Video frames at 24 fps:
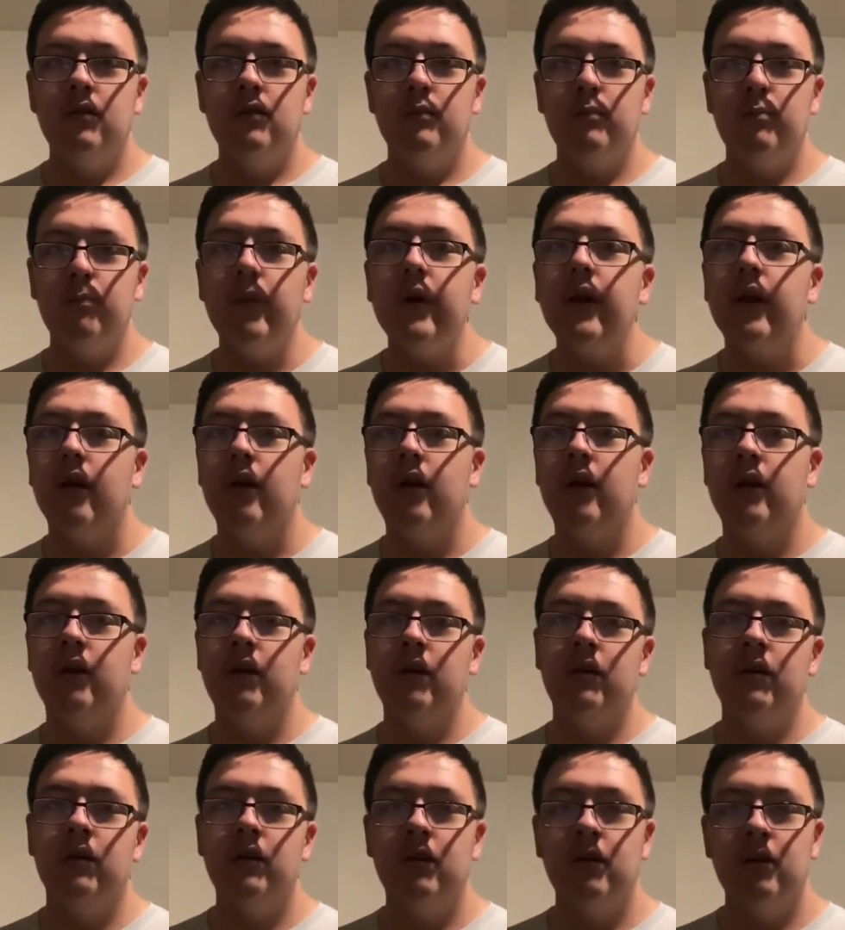beer,
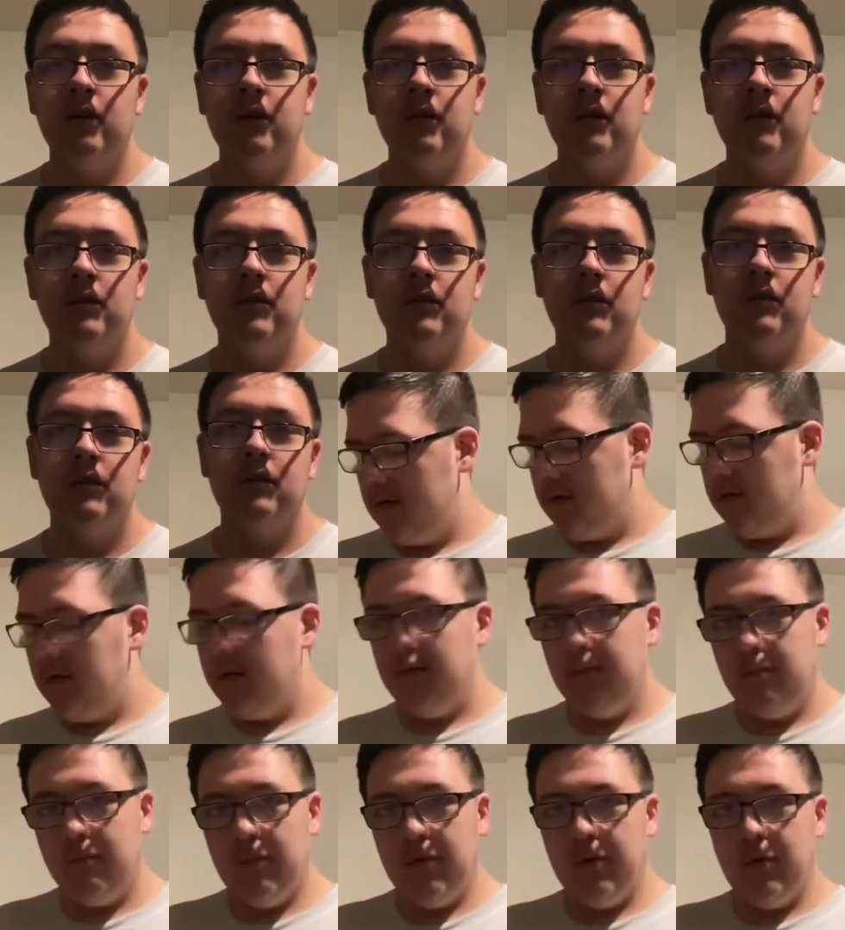
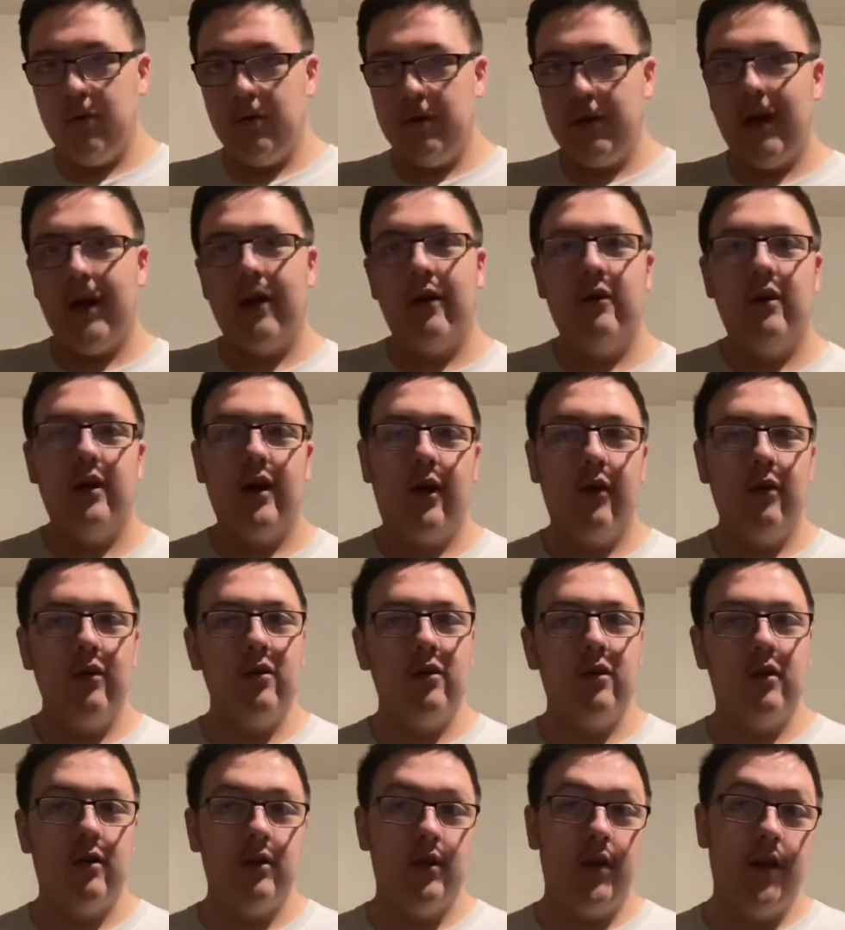but without
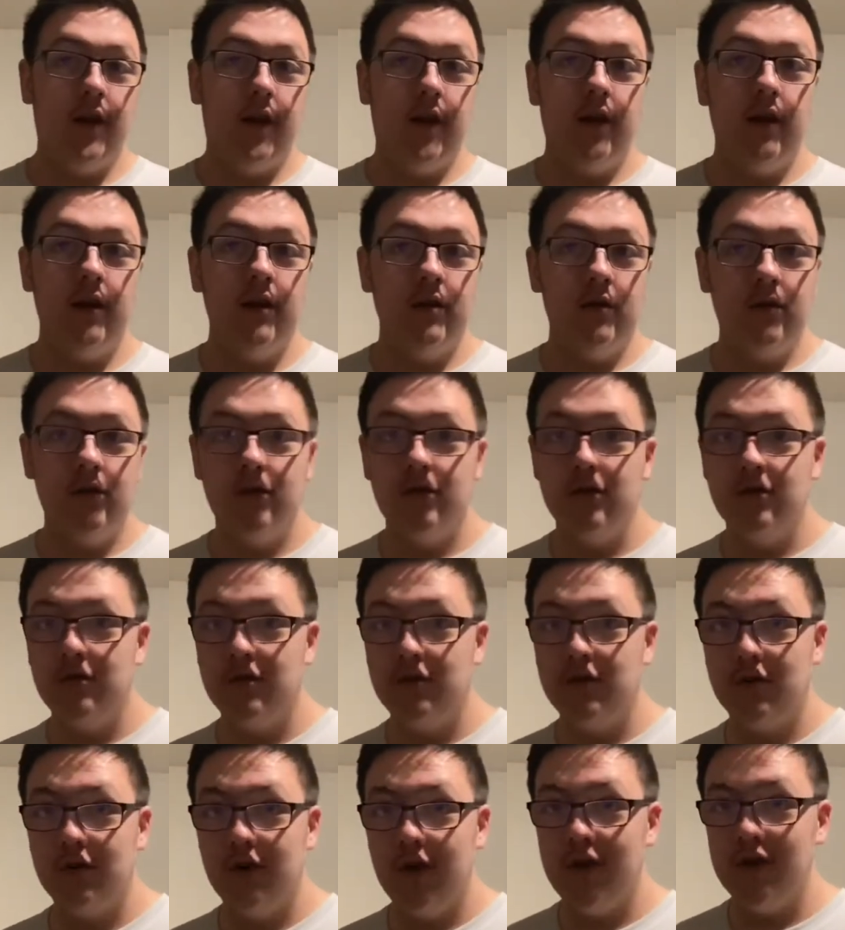alcohol in it. This is
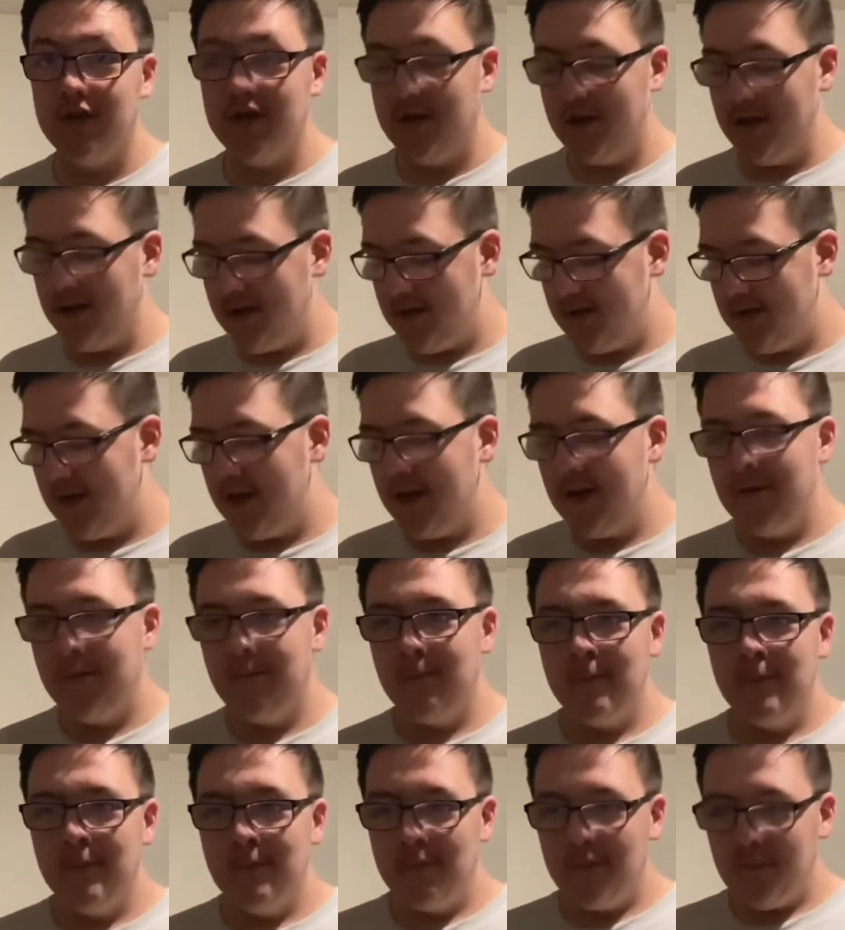crazy.
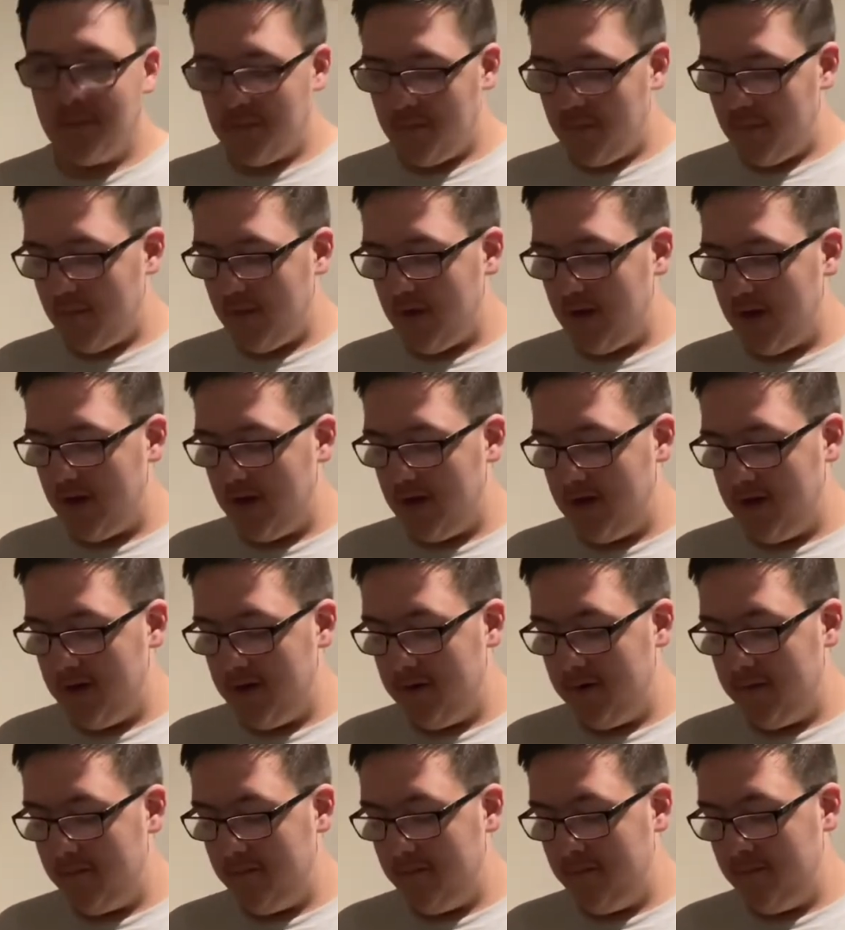
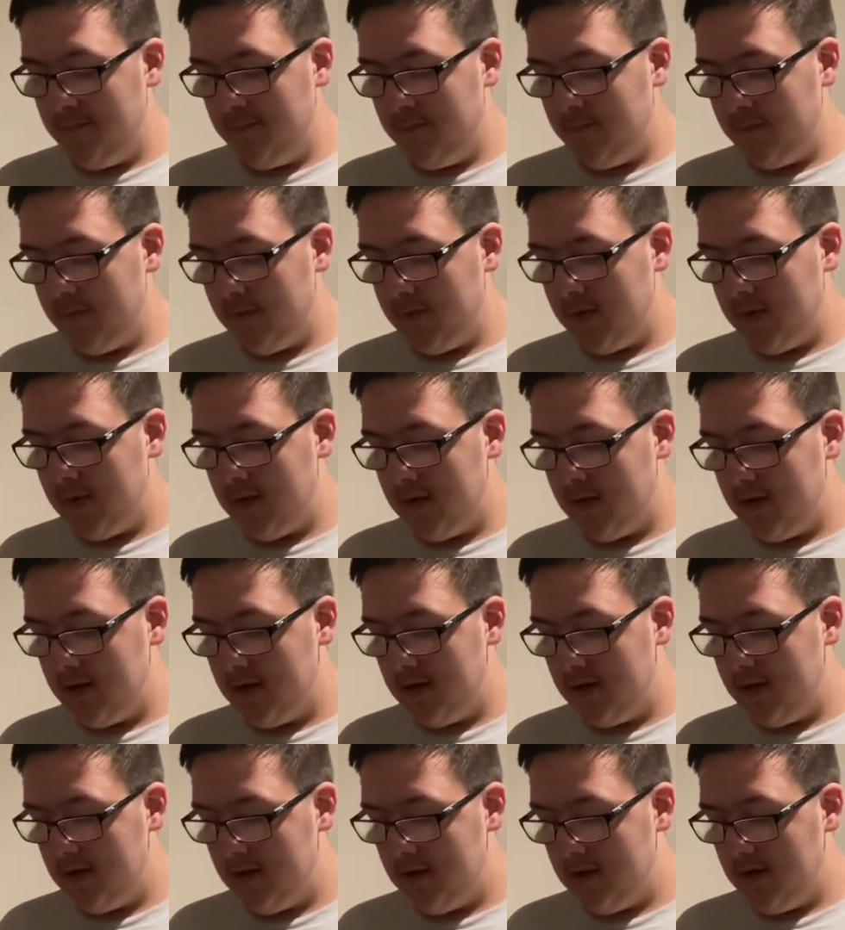Um,
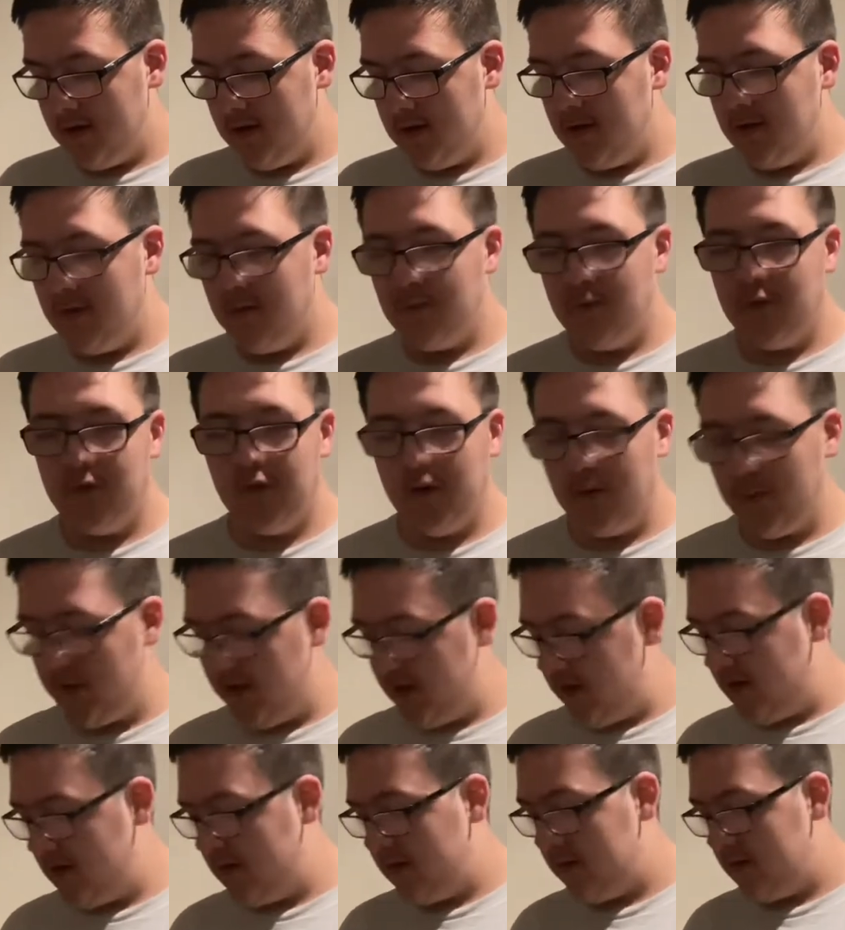before
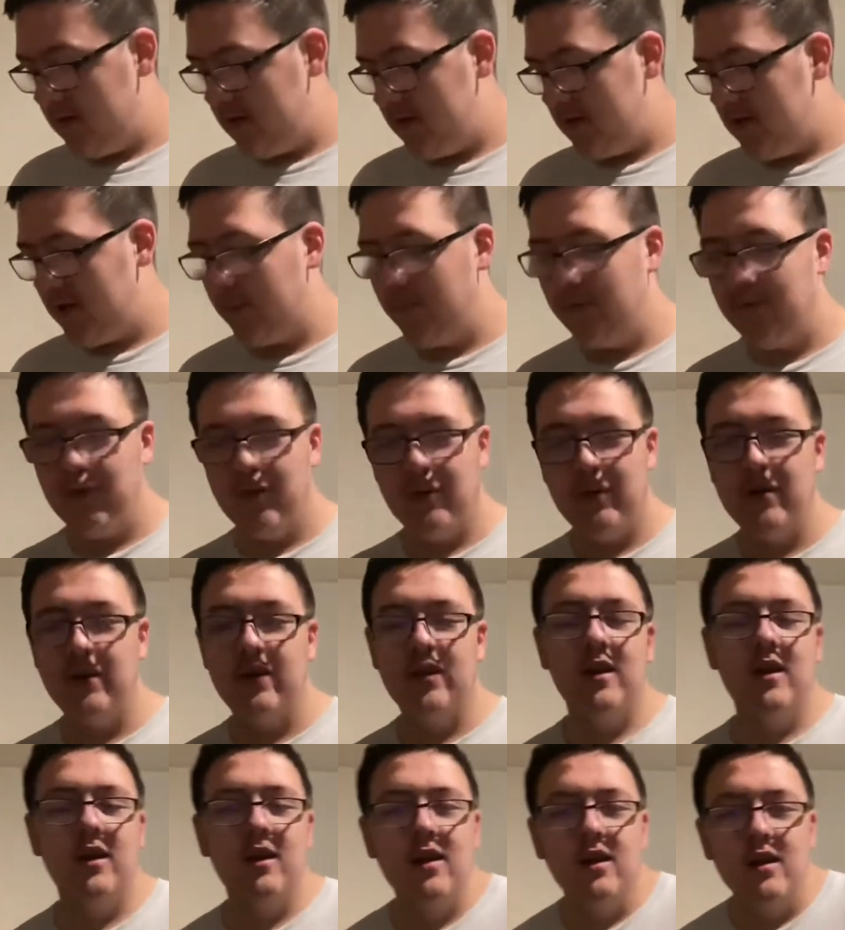we, yeah, before we,
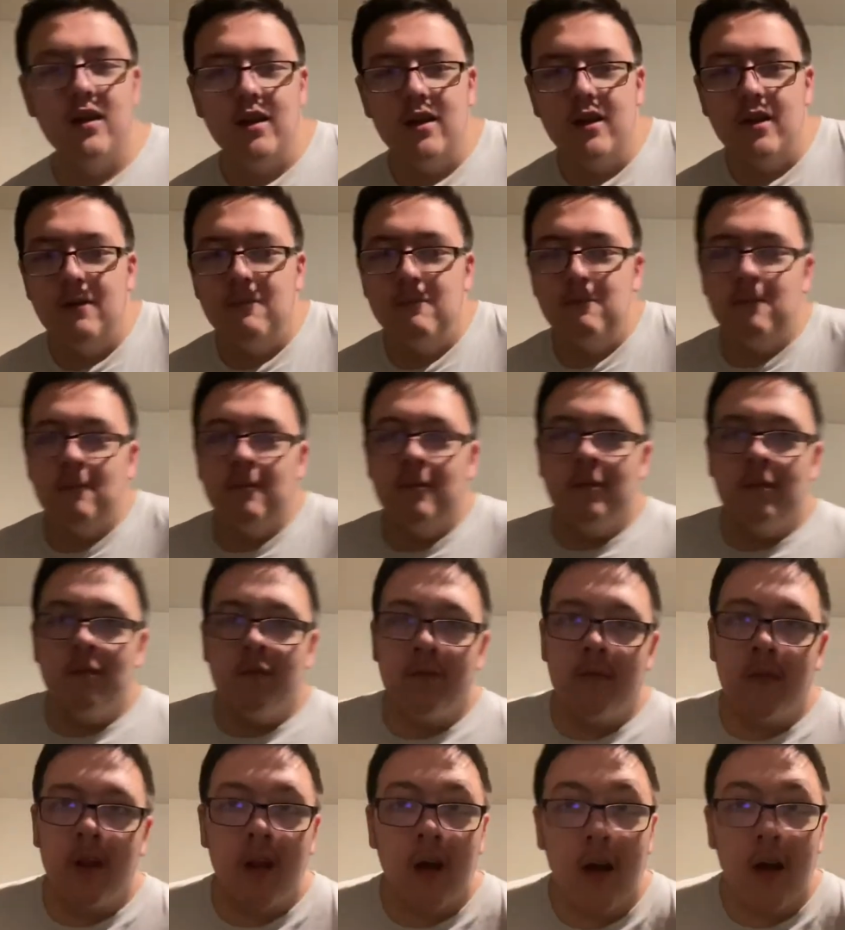
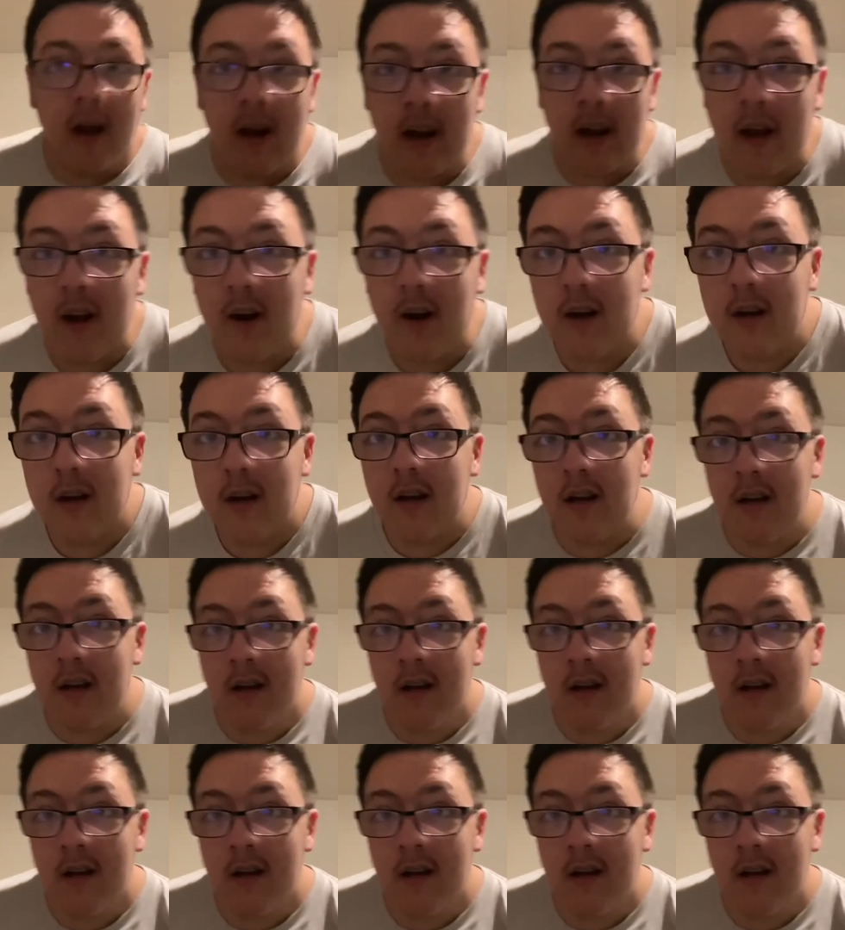I got a haircut.